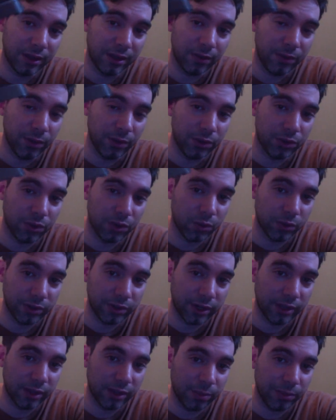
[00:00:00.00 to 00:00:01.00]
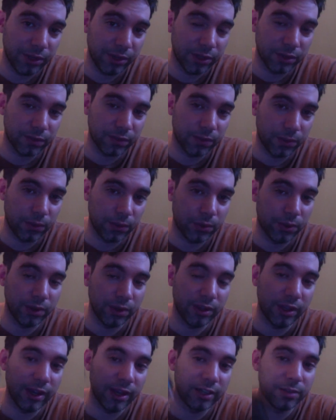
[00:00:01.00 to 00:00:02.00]
In the future, once I get the
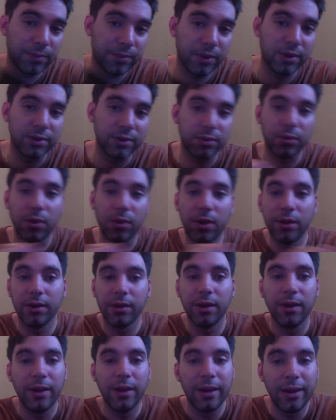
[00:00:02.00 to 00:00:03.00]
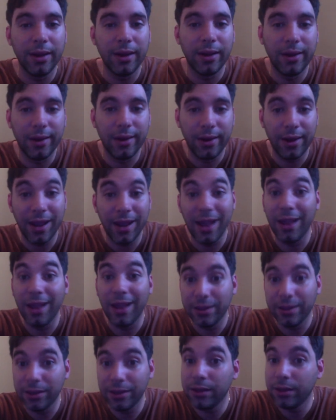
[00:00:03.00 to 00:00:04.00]
PS4 and the Xbox One,
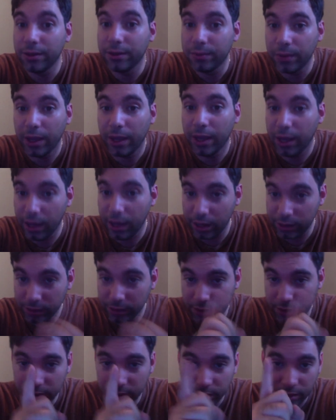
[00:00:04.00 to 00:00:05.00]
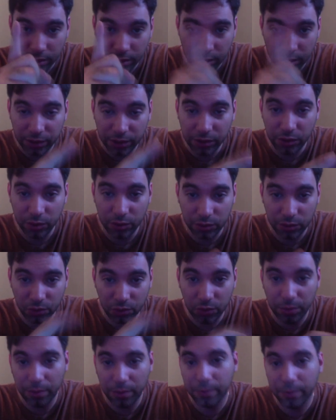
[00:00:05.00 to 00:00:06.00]
and
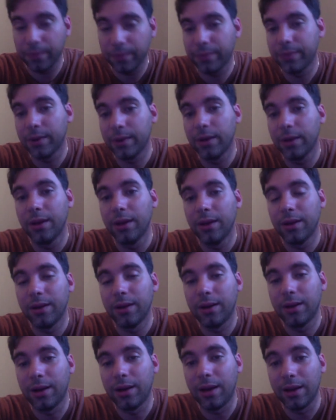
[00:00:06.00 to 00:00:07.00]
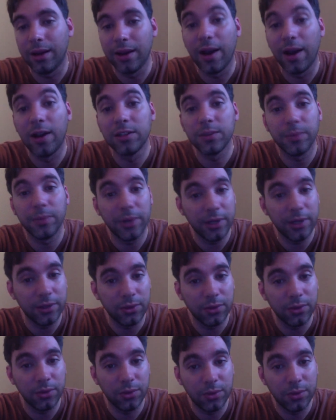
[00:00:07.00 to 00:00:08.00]
YouTube allows
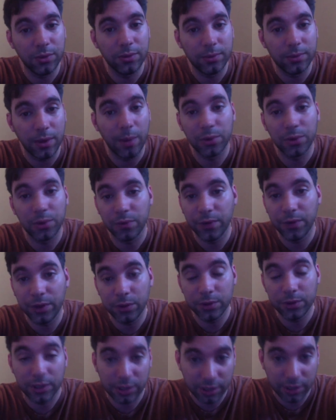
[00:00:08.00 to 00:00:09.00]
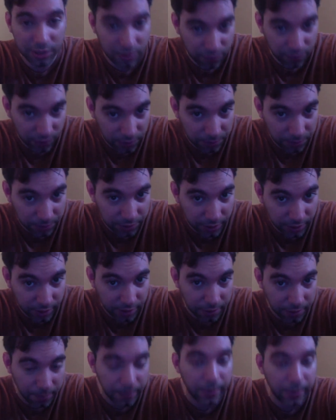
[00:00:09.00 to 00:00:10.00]
me to upload videos at 60 frames per
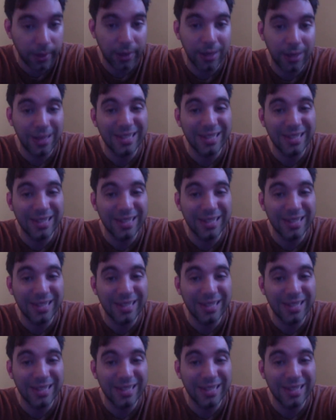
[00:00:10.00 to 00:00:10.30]
second,